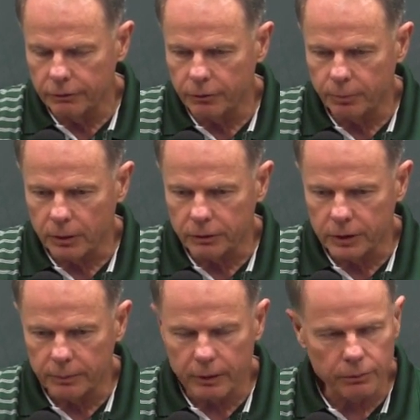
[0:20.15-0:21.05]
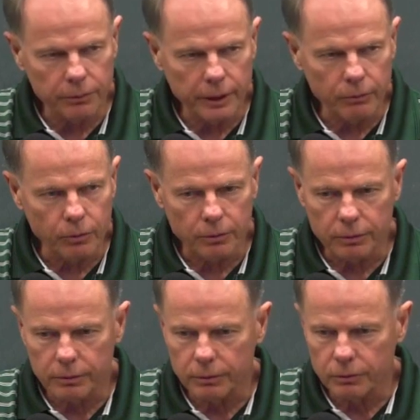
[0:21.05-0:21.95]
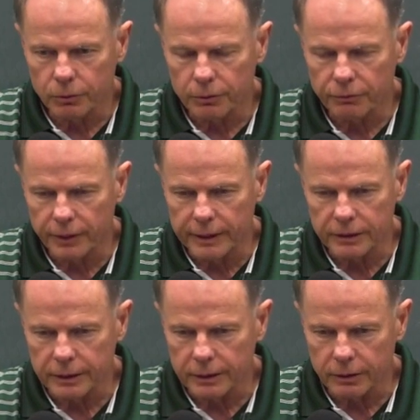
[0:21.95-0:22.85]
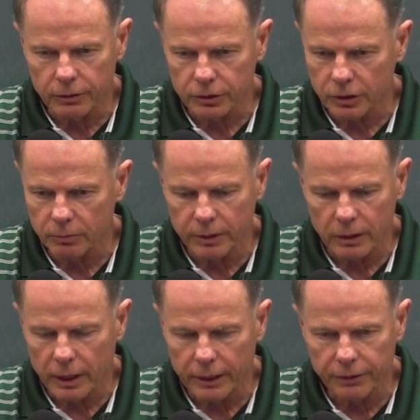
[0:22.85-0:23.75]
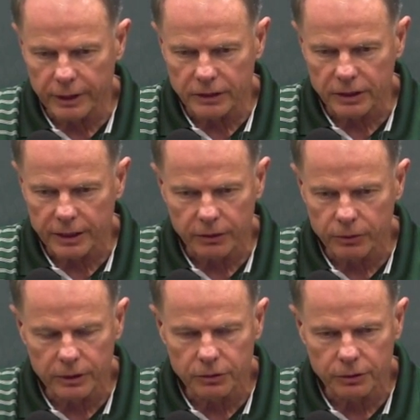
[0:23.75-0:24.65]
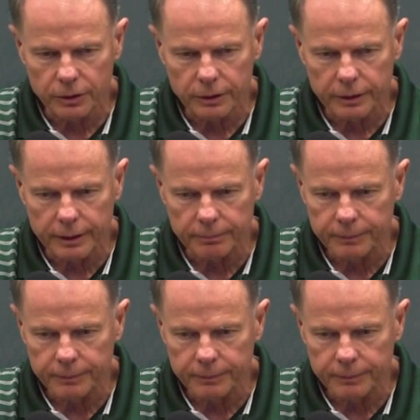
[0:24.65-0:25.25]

football team that we're facing, you know, there's going to be a lot of things that enter into it.